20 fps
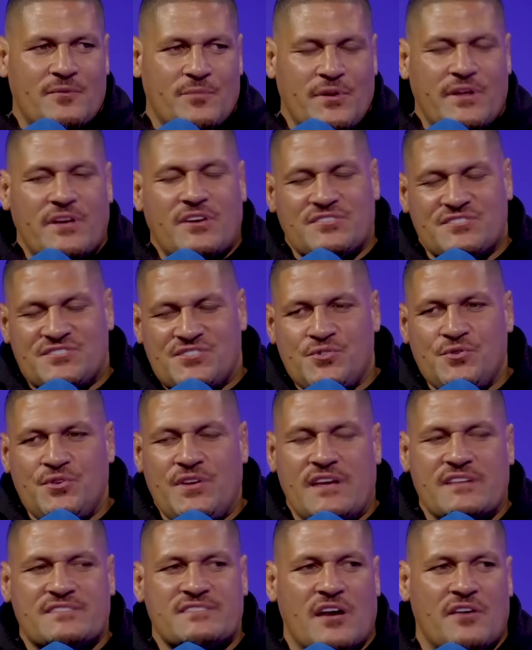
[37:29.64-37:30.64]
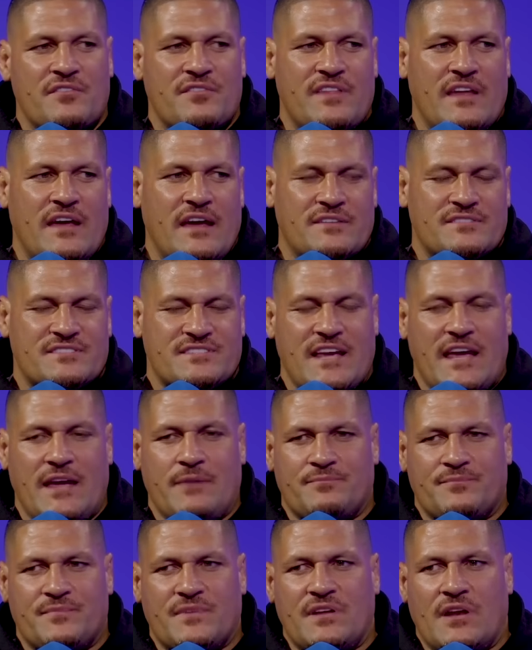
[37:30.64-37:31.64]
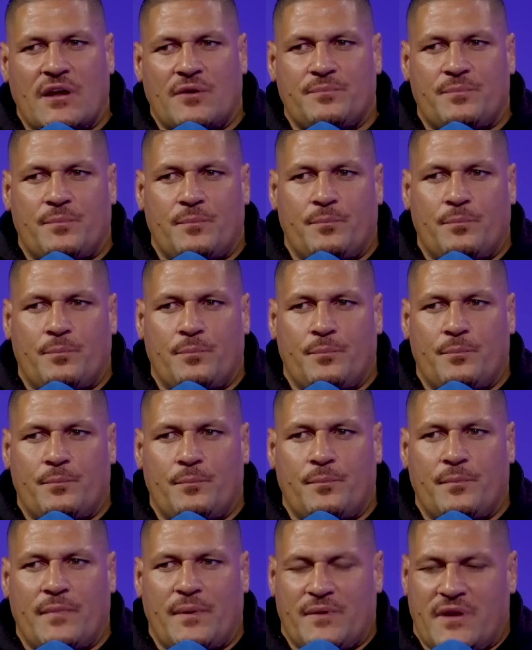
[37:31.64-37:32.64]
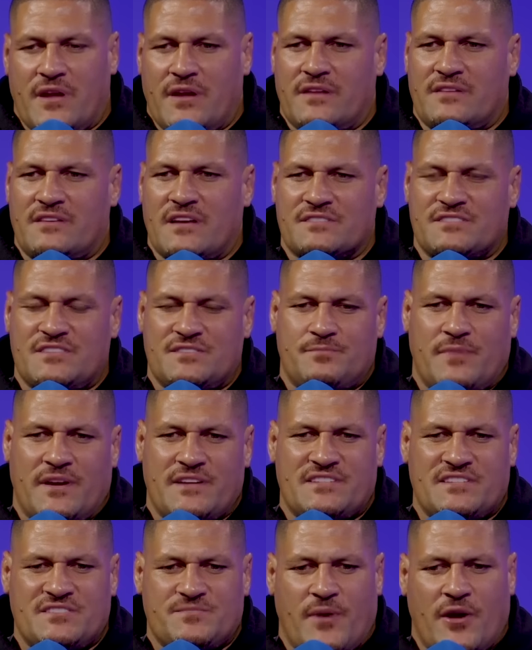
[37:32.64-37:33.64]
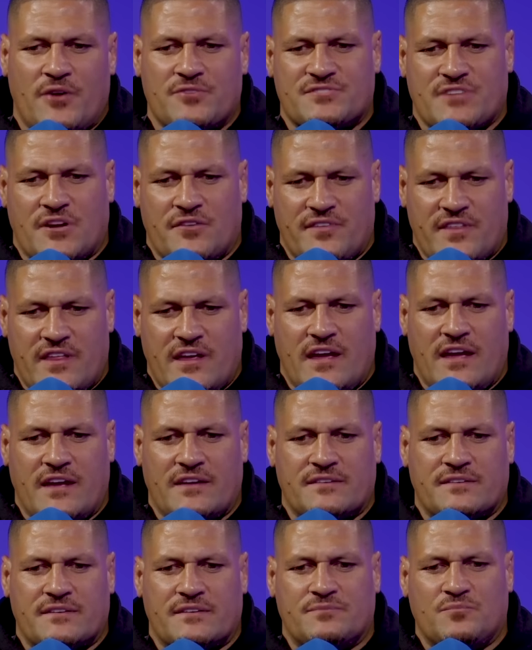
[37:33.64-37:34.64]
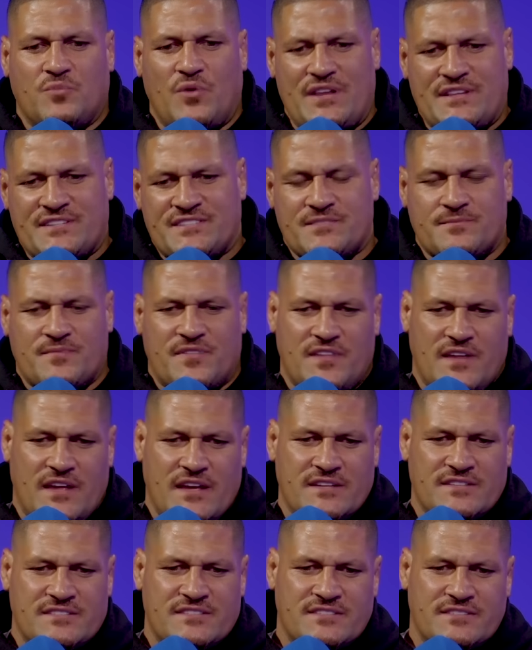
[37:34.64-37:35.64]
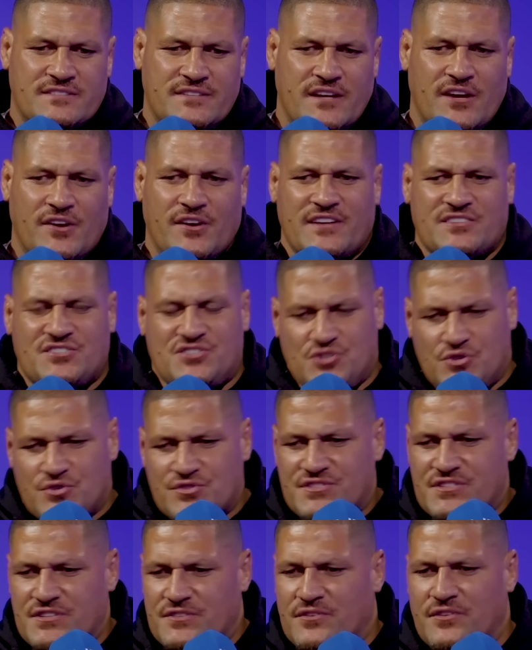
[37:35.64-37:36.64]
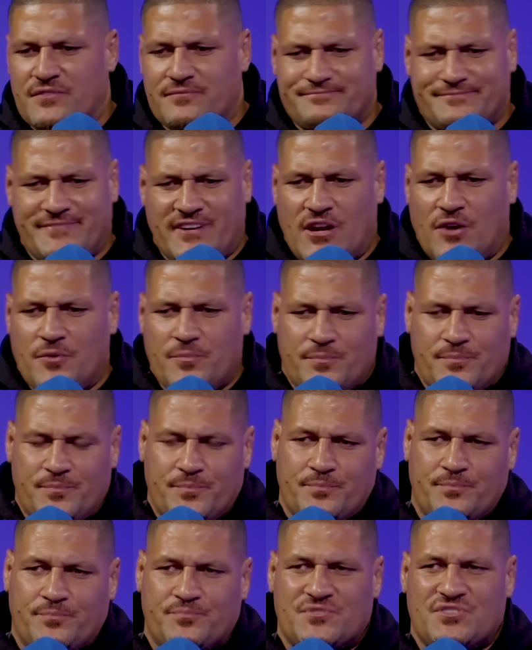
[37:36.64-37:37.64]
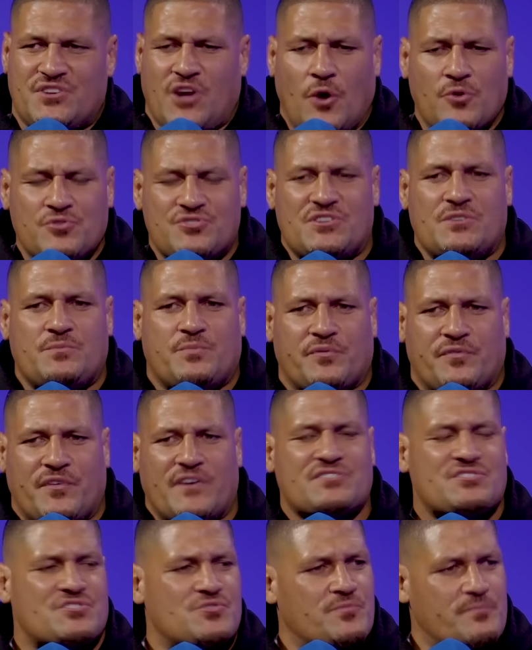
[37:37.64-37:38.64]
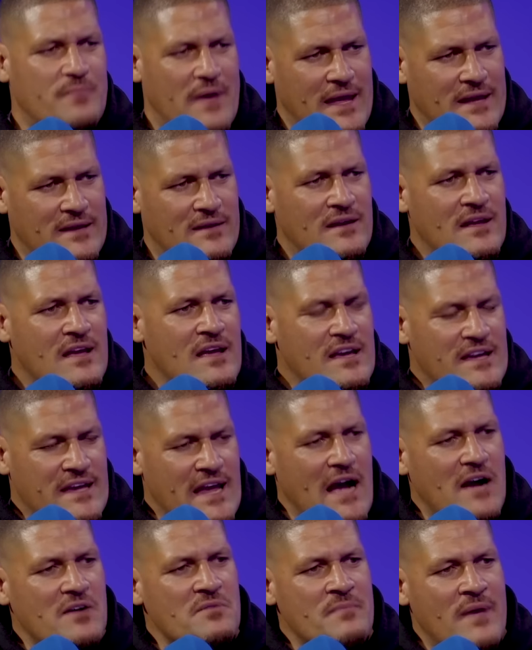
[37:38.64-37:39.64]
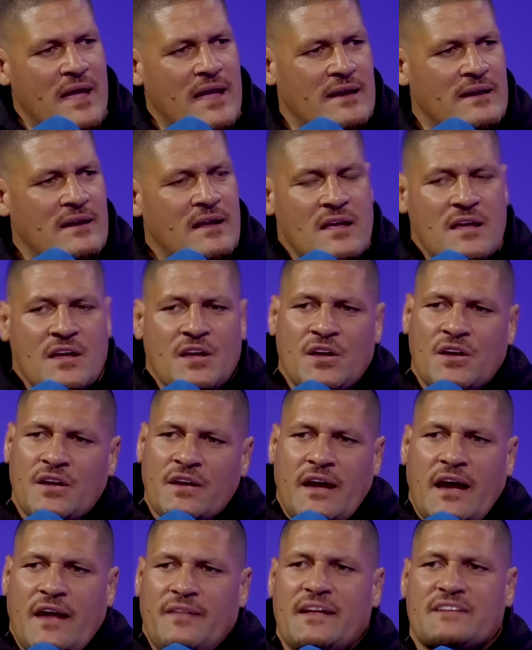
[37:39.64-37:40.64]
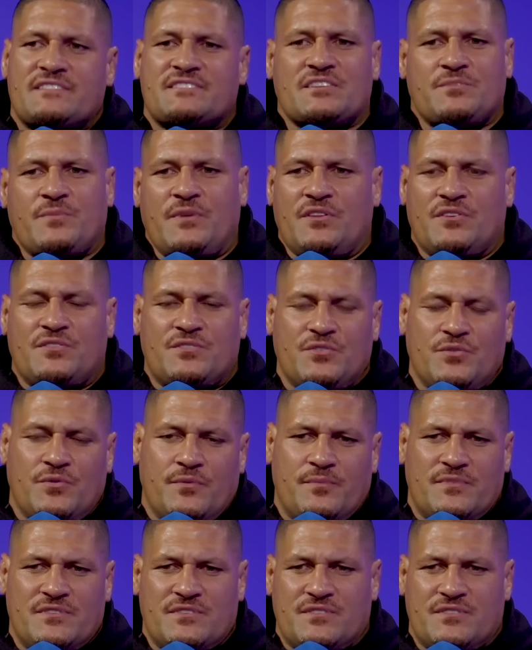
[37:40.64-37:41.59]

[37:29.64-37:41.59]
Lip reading: because 2 years over there, Sam, you know, makes his bones over there, wins some things, you know, gets used to, you know, coaching professional men, young men, and that's going to be